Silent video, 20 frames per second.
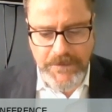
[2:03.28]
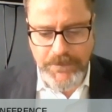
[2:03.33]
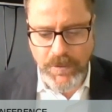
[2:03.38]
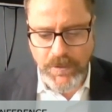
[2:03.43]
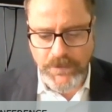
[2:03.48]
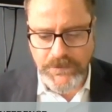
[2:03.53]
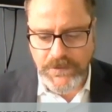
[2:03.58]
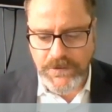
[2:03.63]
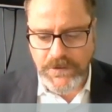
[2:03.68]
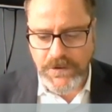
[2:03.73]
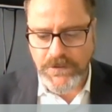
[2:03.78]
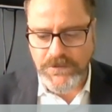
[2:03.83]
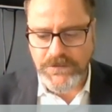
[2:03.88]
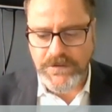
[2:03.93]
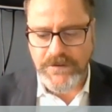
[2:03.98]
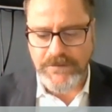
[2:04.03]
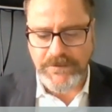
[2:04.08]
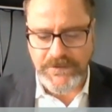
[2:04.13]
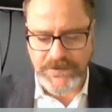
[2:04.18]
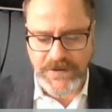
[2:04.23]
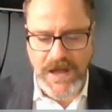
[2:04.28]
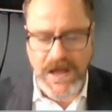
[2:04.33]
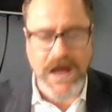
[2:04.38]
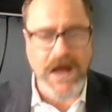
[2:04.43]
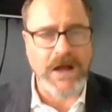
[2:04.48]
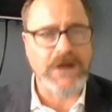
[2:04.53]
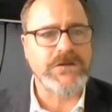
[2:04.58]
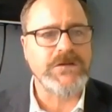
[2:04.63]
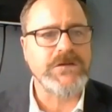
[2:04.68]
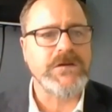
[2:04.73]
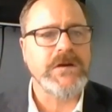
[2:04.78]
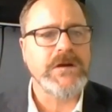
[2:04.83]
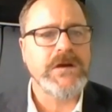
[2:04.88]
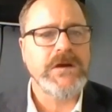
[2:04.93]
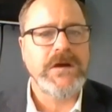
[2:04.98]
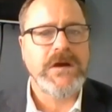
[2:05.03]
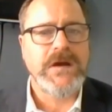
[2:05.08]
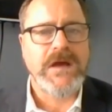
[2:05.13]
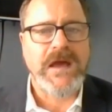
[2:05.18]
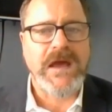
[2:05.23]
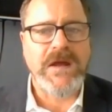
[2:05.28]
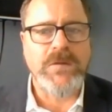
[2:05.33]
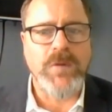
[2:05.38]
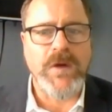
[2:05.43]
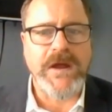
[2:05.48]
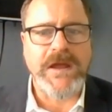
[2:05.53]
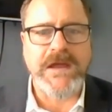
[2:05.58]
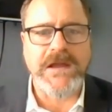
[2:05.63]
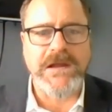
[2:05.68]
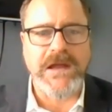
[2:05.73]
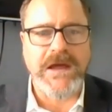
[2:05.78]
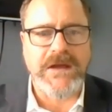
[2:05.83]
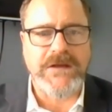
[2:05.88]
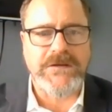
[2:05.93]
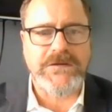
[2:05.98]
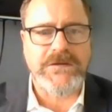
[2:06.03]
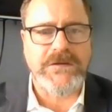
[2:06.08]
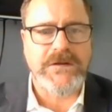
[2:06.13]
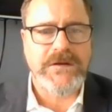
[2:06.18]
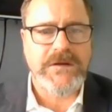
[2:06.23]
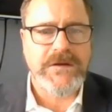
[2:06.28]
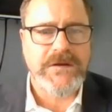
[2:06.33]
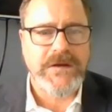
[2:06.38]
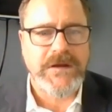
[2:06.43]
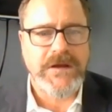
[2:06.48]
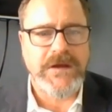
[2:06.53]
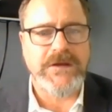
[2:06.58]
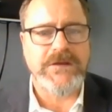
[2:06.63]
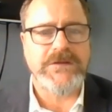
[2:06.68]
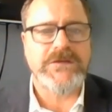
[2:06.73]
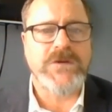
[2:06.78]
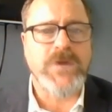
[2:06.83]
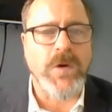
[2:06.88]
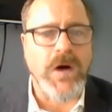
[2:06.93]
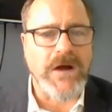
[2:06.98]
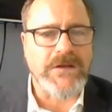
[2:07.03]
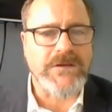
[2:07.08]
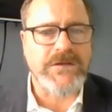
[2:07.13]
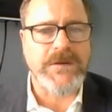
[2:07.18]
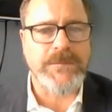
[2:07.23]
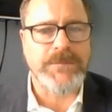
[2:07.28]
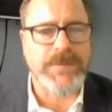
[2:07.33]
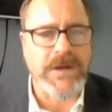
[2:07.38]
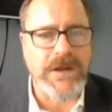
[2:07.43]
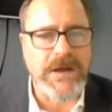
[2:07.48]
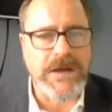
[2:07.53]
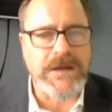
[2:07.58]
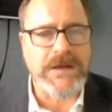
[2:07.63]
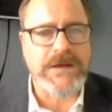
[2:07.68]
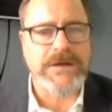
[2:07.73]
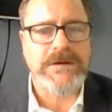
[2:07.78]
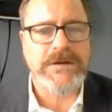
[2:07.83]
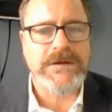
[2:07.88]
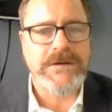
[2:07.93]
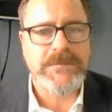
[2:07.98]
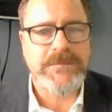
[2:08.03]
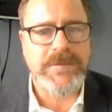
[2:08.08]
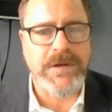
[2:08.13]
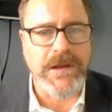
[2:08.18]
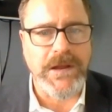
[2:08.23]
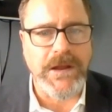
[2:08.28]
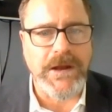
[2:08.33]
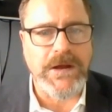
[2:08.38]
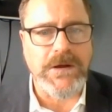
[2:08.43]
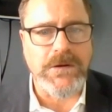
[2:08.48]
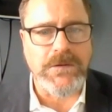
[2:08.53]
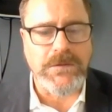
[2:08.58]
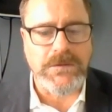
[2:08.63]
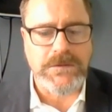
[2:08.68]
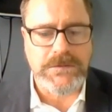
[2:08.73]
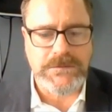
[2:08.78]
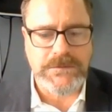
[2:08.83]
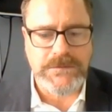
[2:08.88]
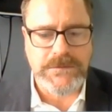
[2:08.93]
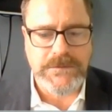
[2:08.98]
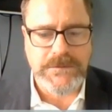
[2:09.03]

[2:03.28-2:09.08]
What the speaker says: that the prosecution of Assange and WikiLeaks is quite simply political.